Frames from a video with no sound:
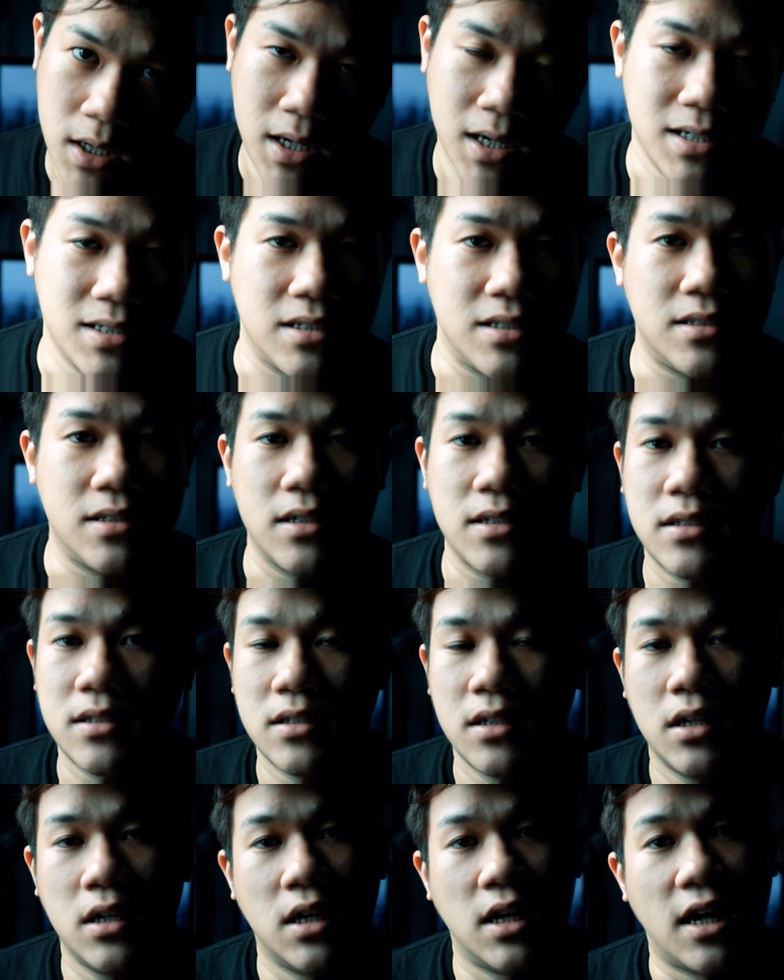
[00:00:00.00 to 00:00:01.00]
is a
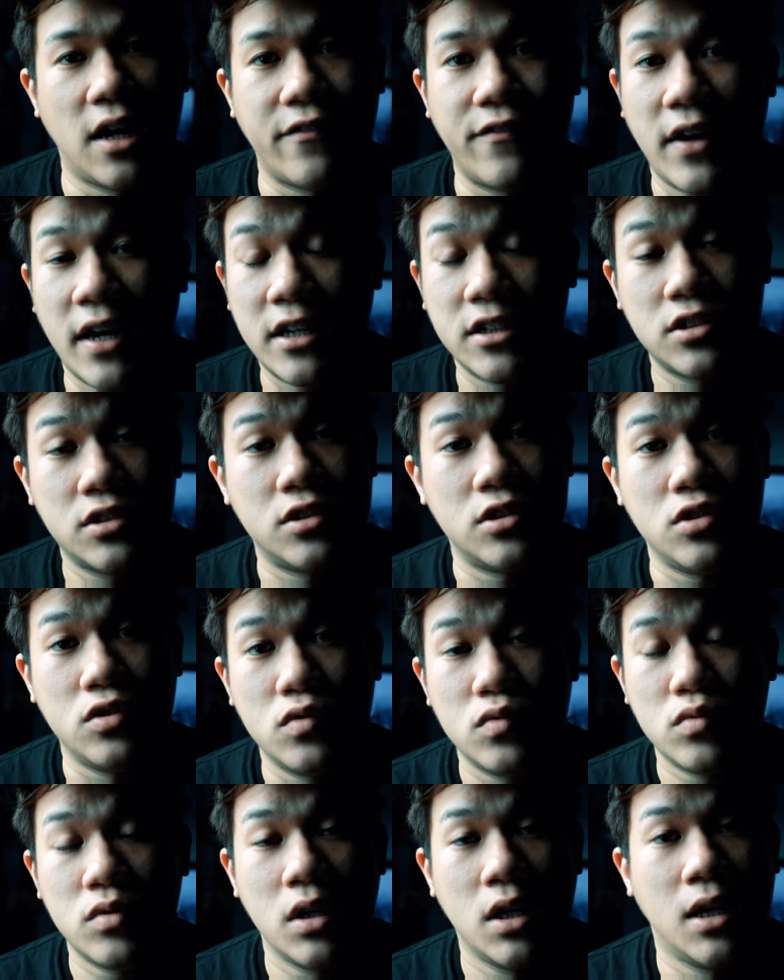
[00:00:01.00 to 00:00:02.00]
disadvantage to
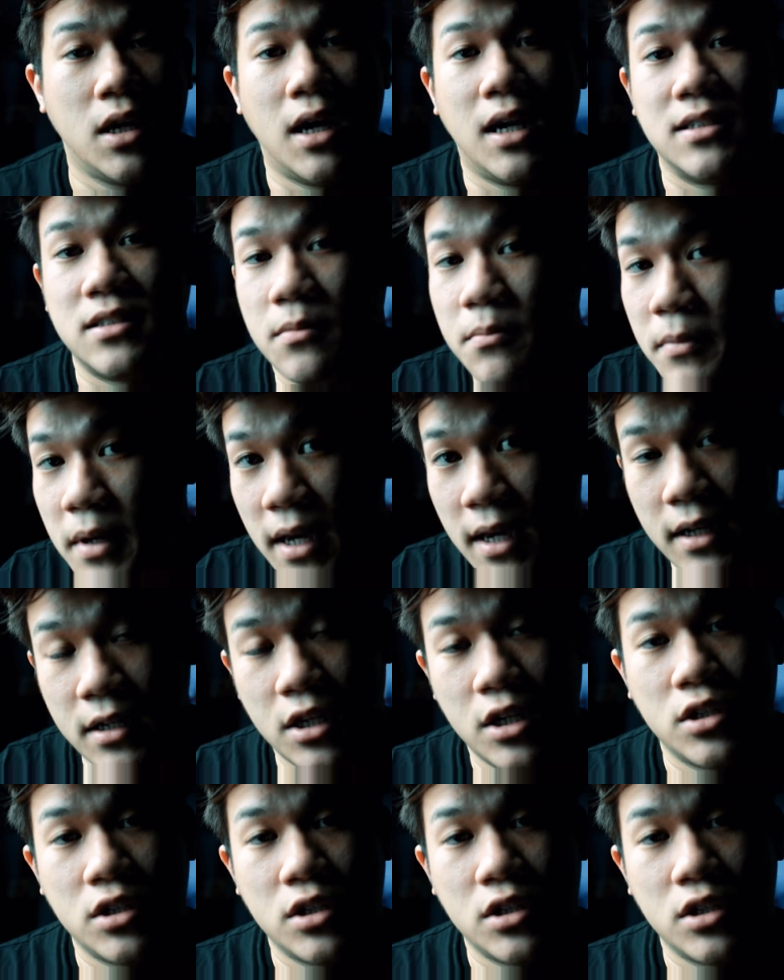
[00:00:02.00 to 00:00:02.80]
you as a man.